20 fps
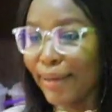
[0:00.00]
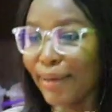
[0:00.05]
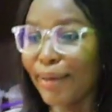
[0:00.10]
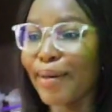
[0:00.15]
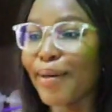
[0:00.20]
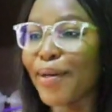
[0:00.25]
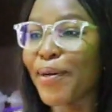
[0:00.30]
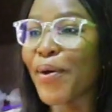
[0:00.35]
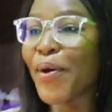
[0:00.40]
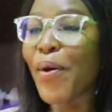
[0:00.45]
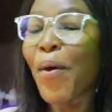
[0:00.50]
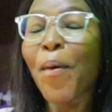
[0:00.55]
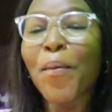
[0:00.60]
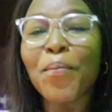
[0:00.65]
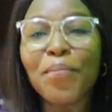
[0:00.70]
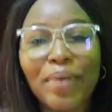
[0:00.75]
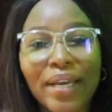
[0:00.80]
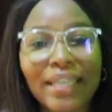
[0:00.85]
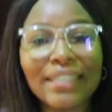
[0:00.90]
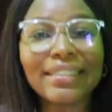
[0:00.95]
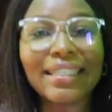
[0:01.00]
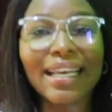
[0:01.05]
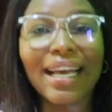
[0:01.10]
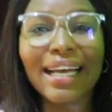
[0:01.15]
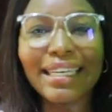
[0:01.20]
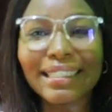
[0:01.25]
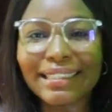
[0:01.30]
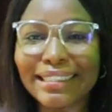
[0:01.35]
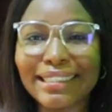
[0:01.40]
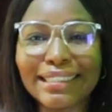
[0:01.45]
the
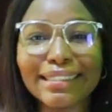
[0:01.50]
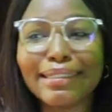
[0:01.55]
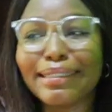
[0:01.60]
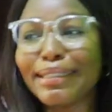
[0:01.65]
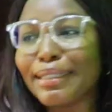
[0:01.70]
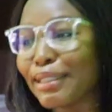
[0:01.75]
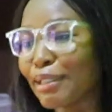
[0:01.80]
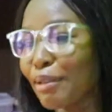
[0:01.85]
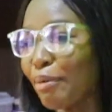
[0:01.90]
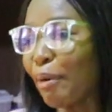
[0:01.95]
painter did this